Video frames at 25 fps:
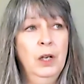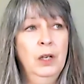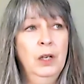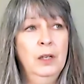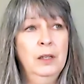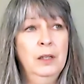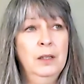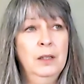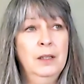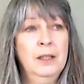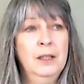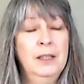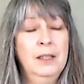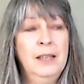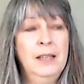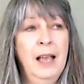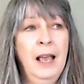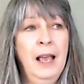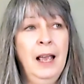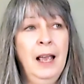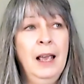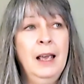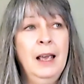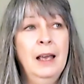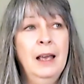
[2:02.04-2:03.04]

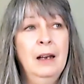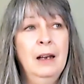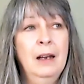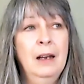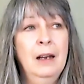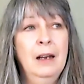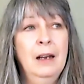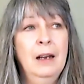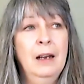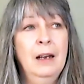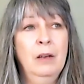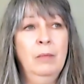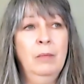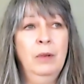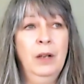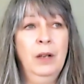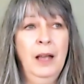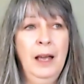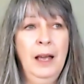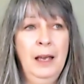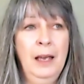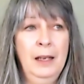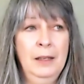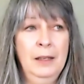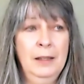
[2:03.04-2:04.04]
stay in a
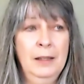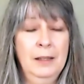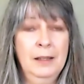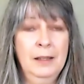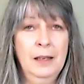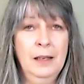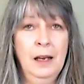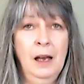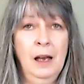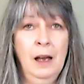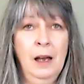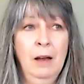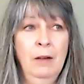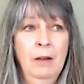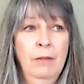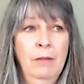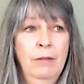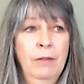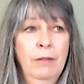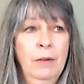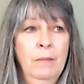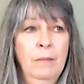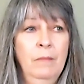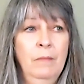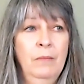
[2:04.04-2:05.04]
place
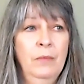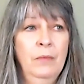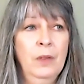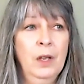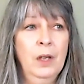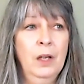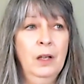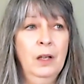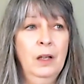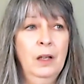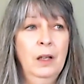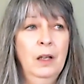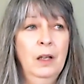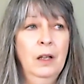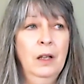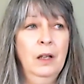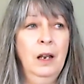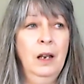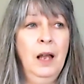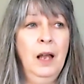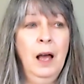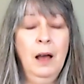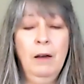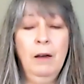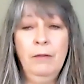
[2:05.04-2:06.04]
of
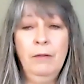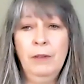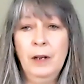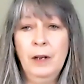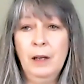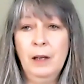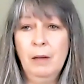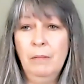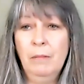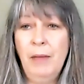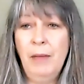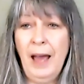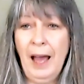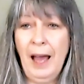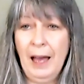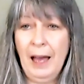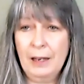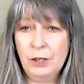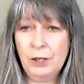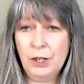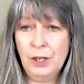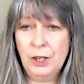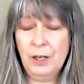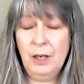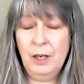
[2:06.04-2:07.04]
love and
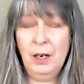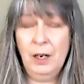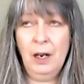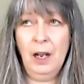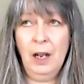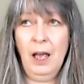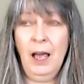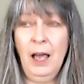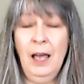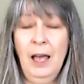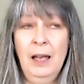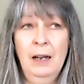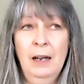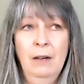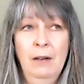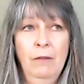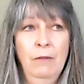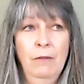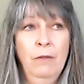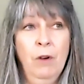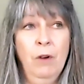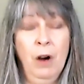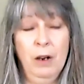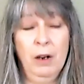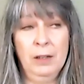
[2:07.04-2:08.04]
compassion and
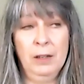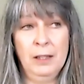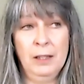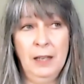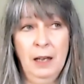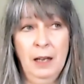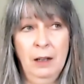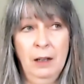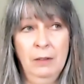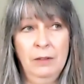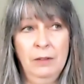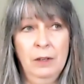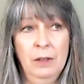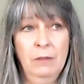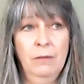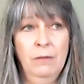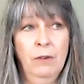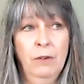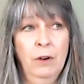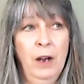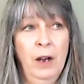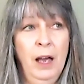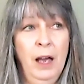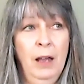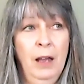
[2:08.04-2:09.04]
for ourselves and
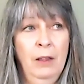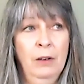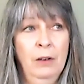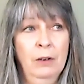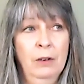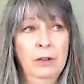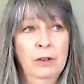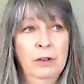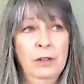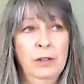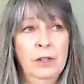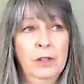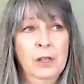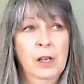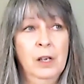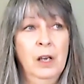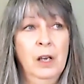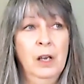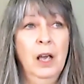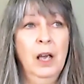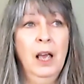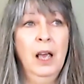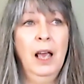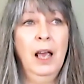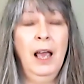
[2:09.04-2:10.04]
for others
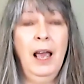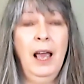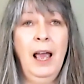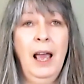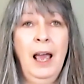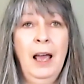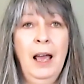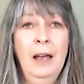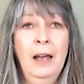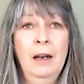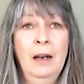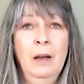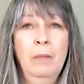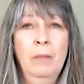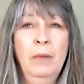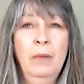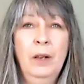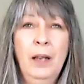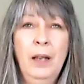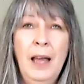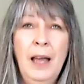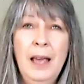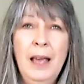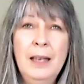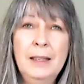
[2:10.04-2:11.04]
and a
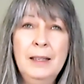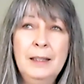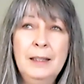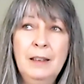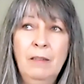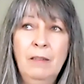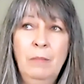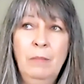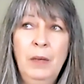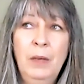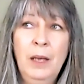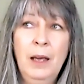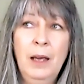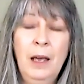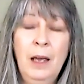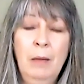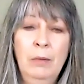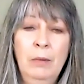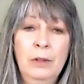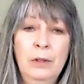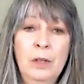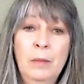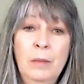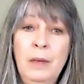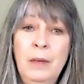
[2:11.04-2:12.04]
place of being
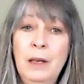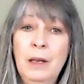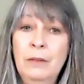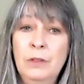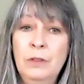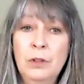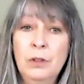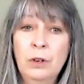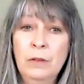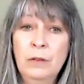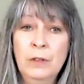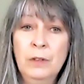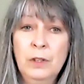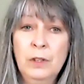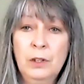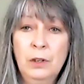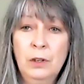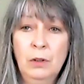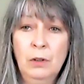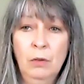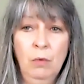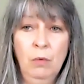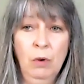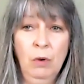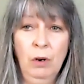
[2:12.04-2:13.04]
able to be of service
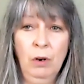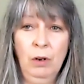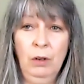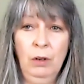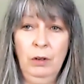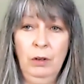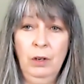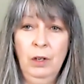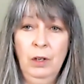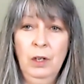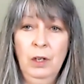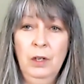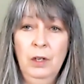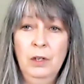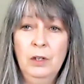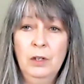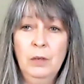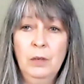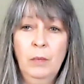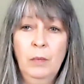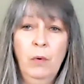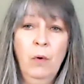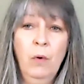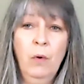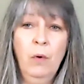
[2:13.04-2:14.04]
to the world
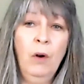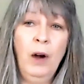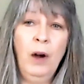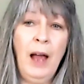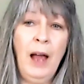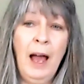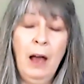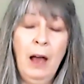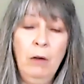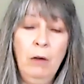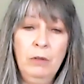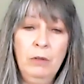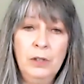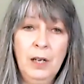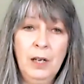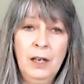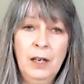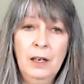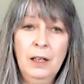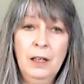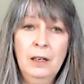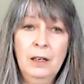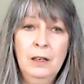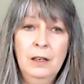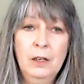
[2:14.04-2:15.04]
to pour out
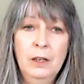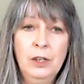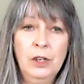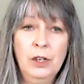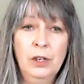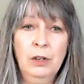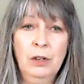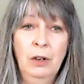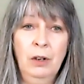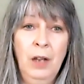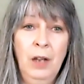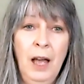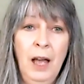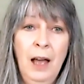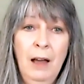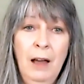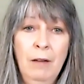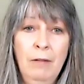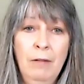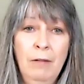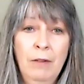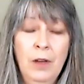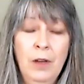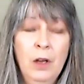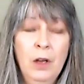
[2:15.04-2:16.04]
unconditional
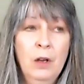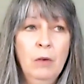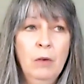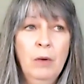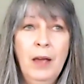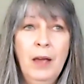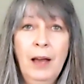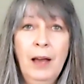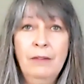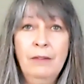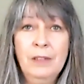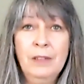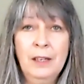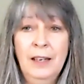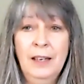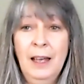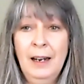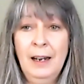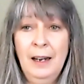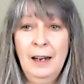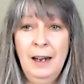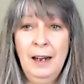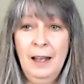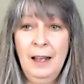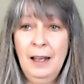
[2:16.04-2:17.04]
love we have to
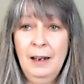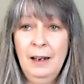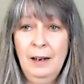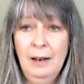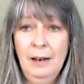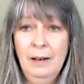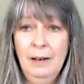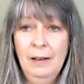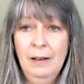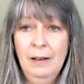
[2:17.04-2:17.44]
let it in